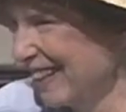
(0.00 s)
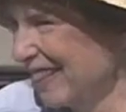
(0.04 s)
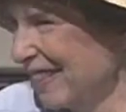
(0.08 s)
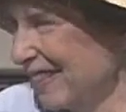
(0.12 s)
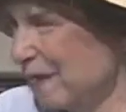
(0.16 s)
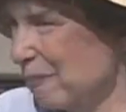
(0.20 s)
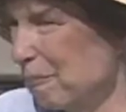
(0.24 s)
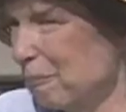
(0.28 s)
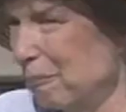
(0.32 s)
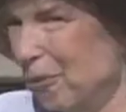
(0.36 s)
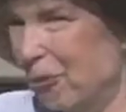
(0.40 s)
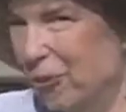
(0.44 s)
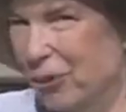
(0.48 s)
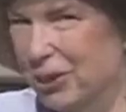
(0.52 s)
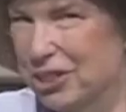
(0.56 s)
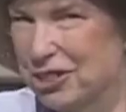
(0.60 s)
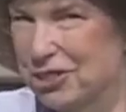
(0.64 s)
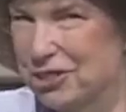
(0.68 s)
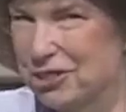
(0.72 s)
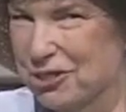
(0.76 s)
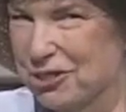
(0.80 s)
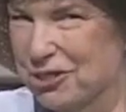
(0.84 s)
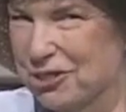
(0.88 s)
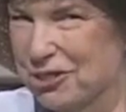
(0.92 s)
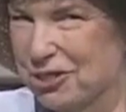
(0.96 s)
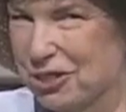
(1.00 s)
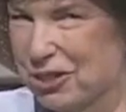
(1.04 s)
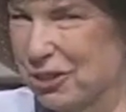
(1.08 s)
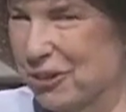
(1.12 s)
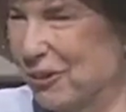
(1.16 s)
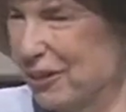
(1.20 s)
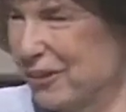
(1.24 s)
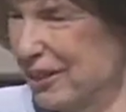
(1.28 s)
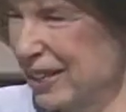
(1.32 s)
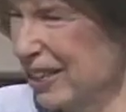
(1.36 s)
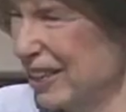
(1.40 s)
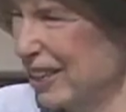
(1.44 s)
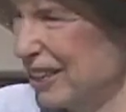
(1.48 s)
The boys used to
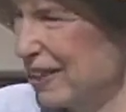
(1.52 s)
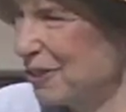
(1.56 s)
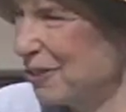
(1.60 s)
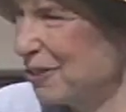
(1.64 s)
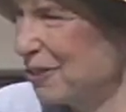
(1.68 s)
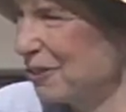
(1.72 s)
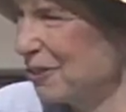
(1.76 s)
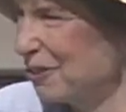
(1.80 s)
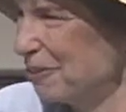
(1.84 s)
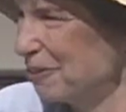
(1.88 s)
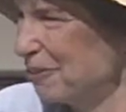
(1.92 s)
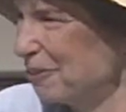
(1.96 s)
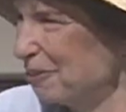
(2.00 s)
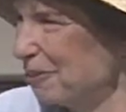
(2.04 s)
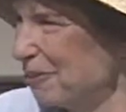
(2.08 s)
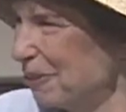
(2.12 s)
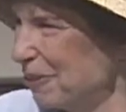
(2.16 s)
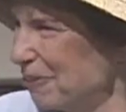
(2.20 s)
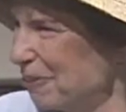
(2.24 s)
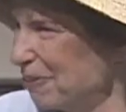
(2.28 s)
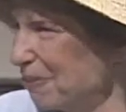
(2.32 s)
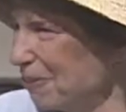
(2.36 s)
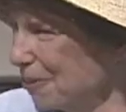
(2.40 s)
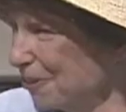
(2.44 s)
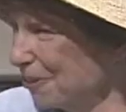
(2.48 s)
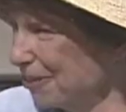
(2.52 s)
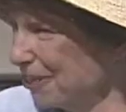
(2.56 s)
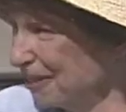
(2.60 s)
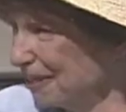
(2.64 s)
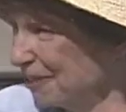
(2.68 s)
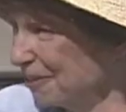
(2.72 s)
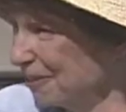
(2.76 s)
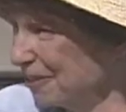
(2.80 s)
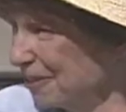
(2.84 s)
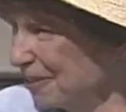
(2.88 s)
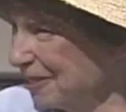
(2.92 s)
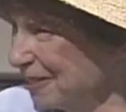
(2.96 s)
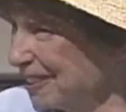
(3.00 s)
go in and do, before
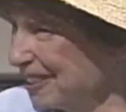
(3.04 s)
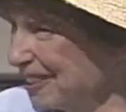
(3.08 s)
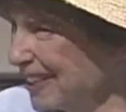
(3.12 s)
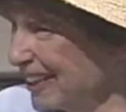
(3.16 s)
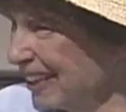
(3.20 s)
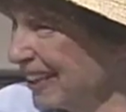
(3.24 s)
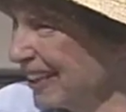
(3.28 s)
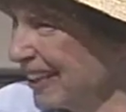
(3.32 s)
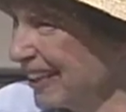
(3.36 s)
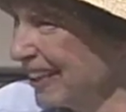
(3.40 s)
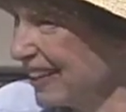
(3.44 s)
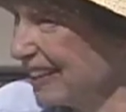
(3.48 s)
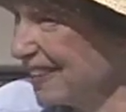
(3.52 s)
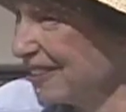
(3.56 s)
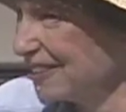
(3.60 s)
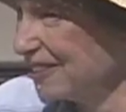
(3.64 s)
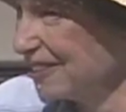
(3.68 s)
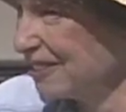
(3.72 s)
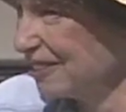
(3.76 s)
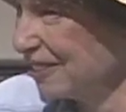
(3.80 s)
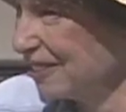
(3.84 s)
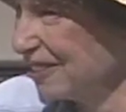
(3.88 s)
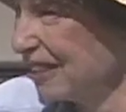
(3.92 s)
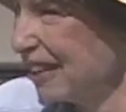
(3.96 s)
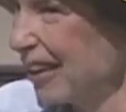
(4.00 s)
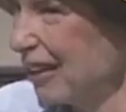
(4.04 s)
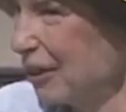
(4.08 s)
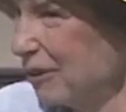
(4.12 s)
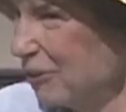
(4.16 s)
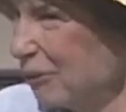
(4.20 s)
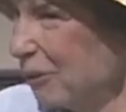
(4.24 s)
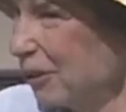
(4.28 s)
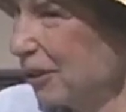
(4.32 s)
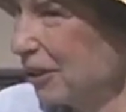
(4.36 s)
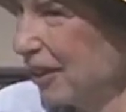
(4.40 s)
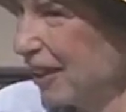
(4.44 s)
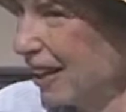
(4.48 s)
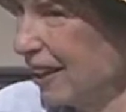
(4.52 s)
there were guides, they
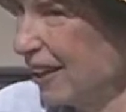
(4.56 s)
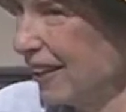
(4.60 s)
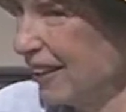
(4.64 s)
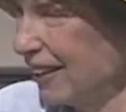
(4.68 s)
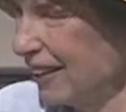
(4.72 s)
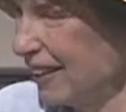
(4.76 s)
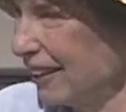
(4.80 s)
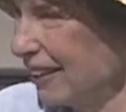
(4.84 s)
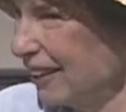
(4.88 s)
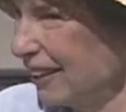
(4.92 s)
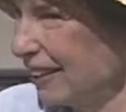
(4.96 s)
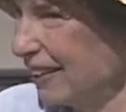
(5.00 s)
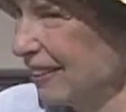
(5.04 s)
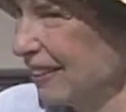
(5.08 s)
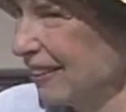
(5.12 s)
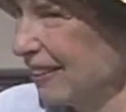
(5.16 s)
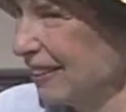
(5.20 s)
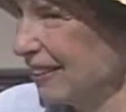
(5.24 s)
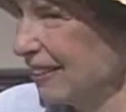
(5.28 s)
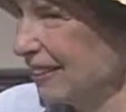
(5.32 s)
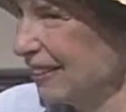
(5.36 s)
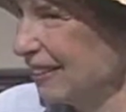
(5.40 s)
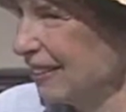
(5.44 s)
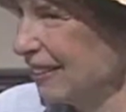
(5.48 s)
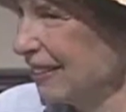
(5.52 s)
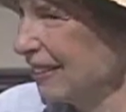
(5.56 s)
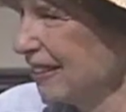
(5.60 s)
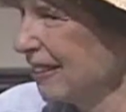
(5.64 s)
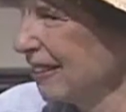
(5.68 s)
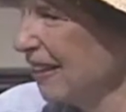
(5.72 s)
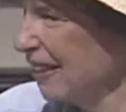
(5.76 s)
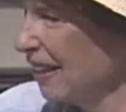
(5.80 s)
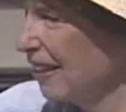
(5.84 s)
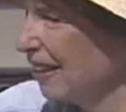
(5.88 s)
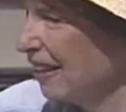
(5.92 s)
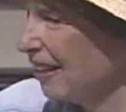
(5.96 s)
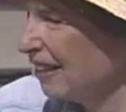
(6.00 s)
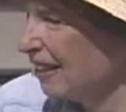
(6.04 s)
were guiding.
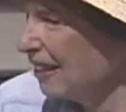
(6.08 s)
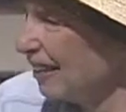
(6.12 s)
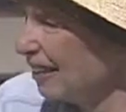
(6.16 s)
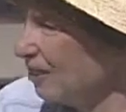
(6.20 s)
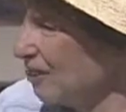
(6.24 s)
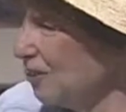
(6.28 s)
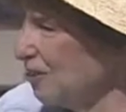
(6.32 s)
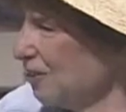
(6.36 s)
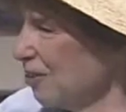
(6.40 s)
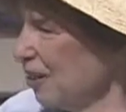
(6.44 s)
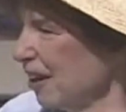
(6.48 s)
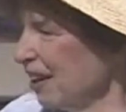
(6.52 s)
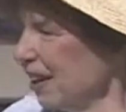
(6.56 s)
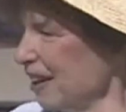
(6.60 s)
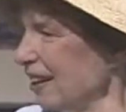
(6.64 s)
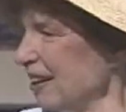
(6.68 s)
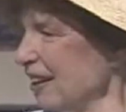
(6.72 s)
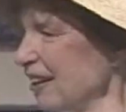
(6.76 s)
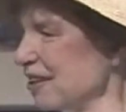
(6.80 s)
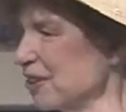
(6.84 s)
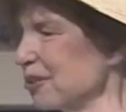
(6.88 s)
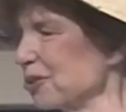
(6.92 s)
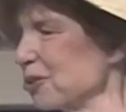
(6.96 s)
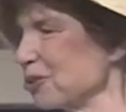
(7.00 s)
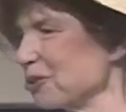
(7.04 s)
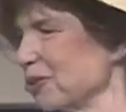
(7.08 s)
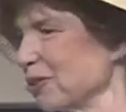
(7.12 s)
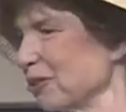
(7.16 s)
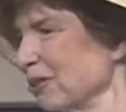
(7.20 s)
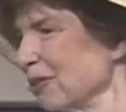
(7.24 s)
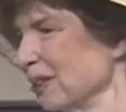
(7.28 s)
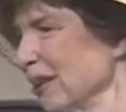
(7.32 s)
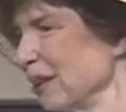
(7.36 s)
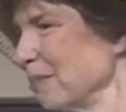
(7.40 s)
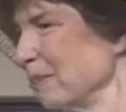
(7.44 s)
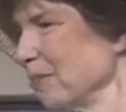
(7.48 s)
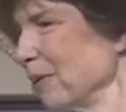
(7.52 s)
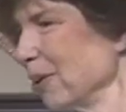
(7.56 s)
Now you got another
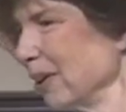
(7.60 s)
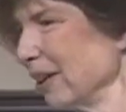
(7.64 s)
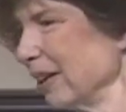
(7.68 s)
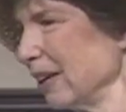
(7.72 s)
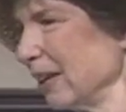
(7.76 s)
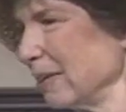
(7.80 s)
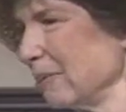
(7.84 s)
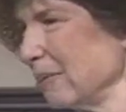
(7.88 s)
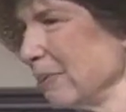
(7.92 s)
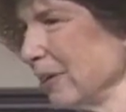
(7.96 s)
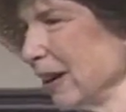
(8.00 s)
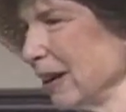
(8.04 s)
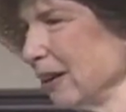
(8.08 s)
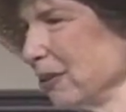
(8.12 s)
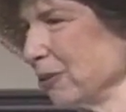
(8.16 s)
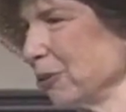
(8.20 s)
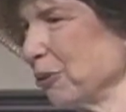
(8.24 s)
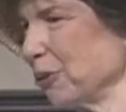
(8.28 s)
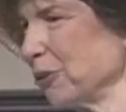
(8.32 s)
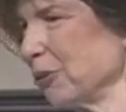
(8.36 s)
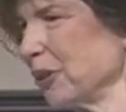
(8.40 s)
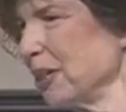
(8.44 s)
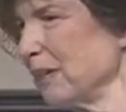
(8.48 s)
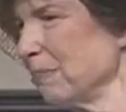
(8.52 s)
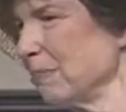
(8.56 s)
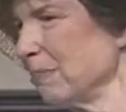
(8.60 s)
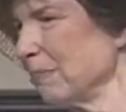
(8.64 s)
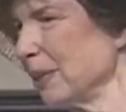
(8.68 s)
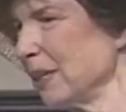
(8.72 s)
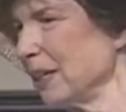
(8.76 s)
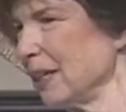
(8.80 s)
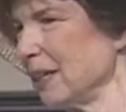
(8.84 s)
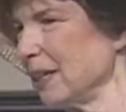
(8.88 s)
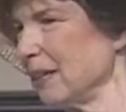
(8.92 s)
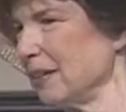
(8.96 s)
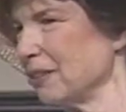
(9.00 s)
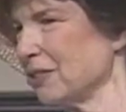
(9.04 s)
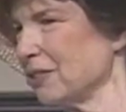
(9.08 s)
story, Barney, about green
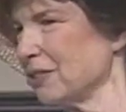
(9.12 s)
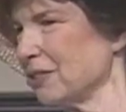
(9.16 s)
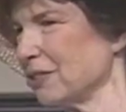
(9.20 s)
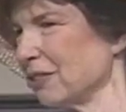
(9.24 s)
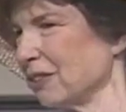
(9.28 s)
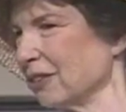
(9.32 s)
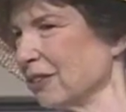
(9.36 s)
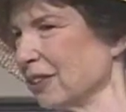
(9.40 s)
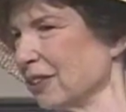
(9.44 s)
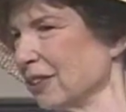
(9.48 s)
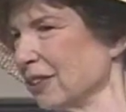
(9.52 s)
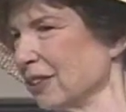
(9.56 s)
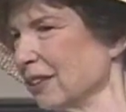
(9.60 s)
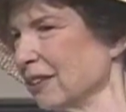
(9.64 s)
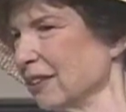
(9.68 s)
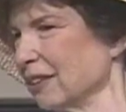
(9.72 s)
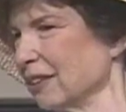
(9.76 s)
beans, or?